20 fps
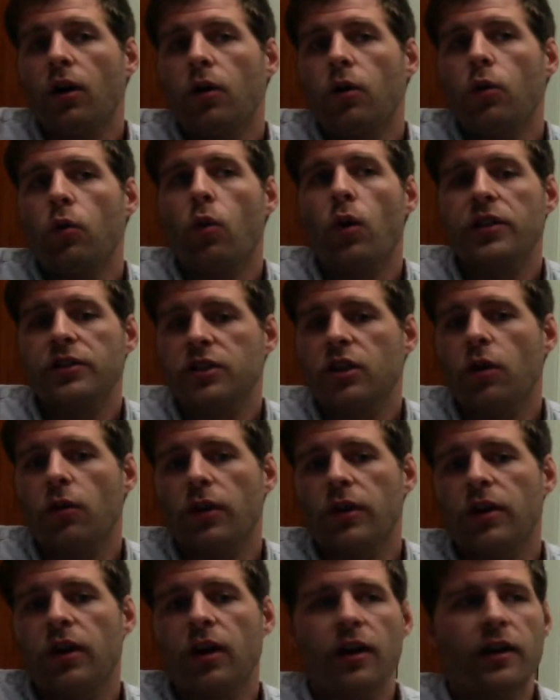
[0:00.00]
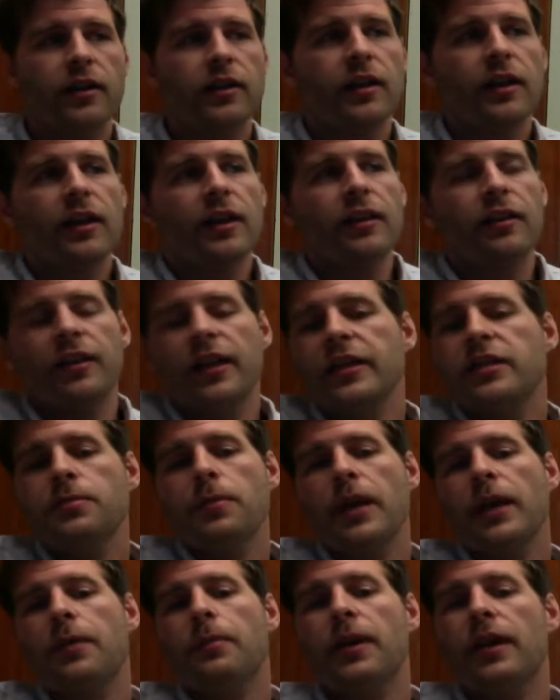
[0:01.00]
what's going on. Let's
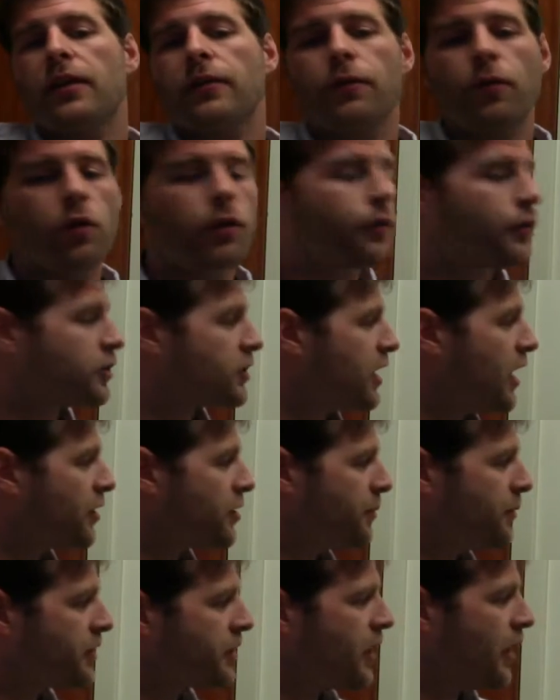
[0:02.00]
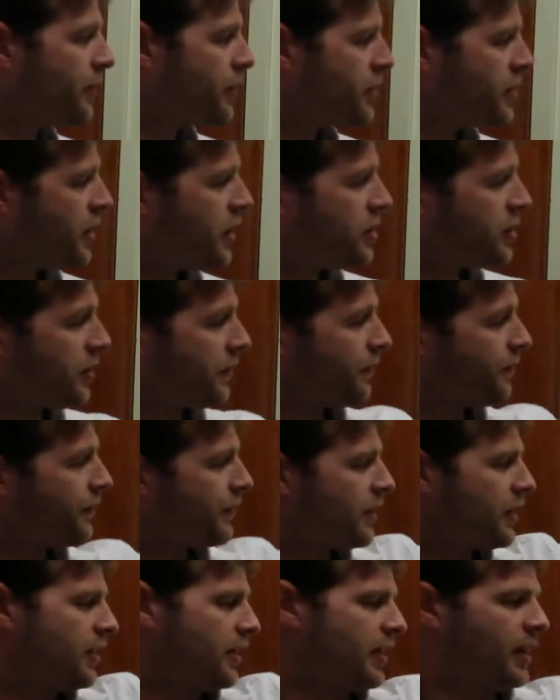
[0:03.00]
make a metaphor for scholarship as conversation.
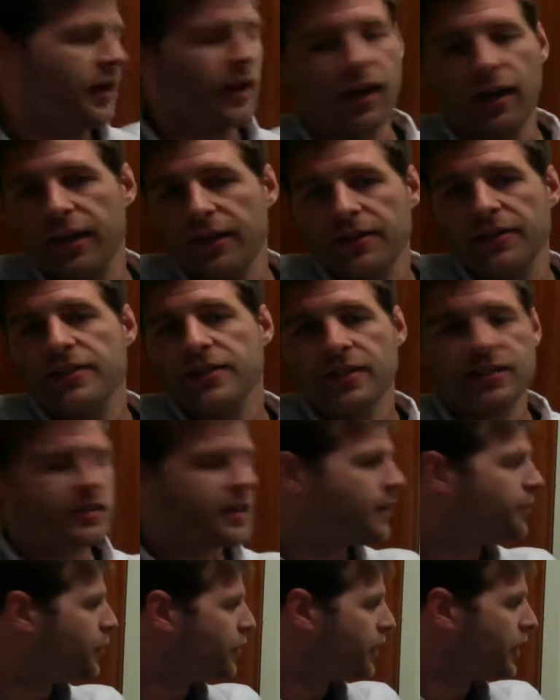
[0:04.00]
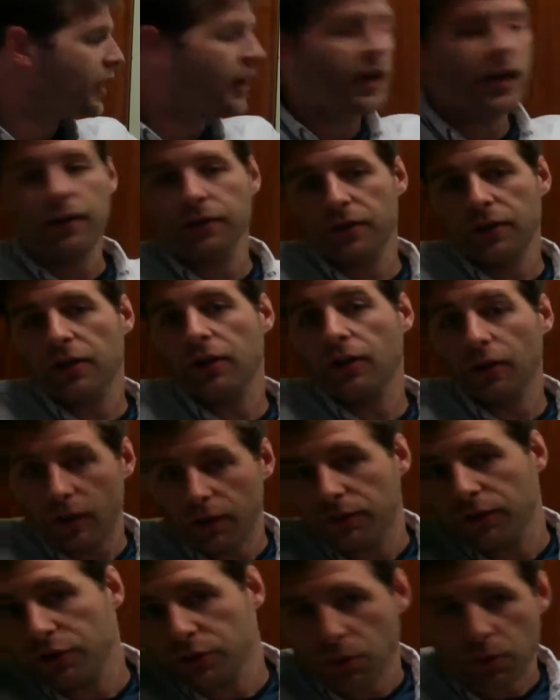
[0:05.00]
In this example that I have here, a
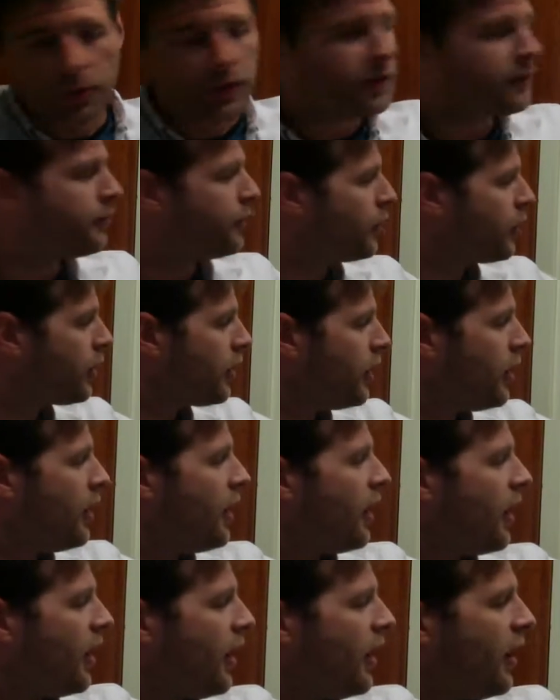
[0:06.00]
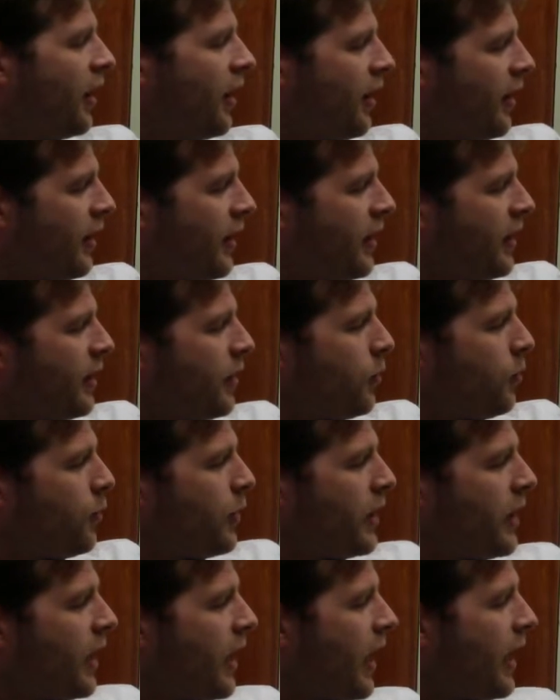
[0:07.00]
visual metaphor,
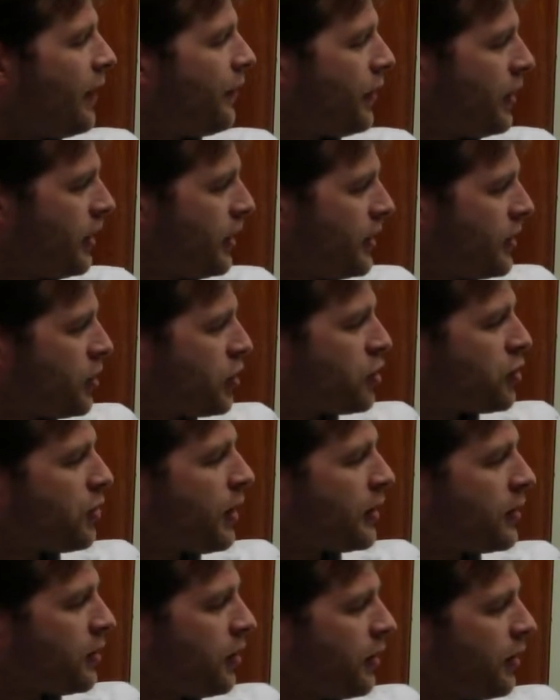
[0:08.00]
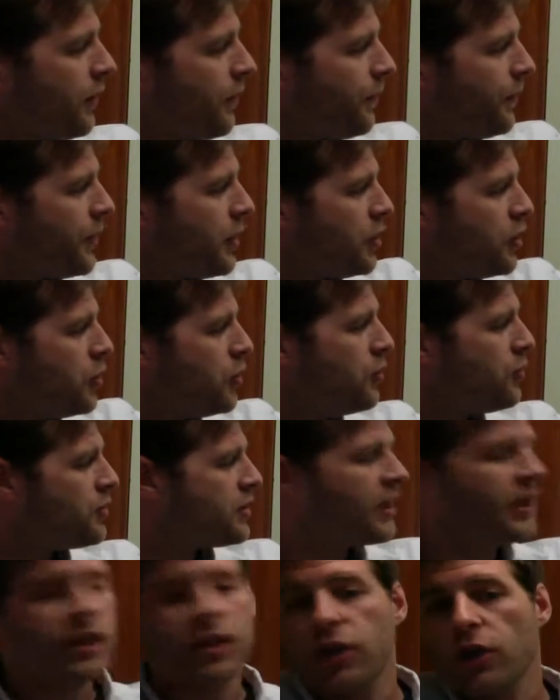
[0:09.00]
we have an instructor
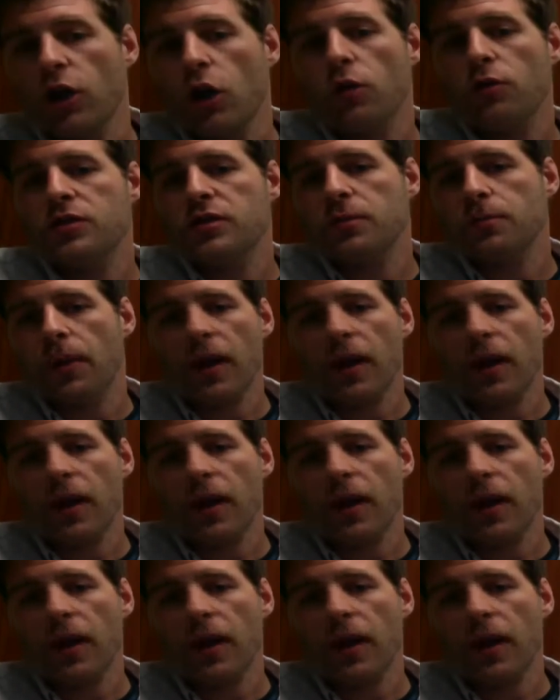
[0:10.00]
using nodes and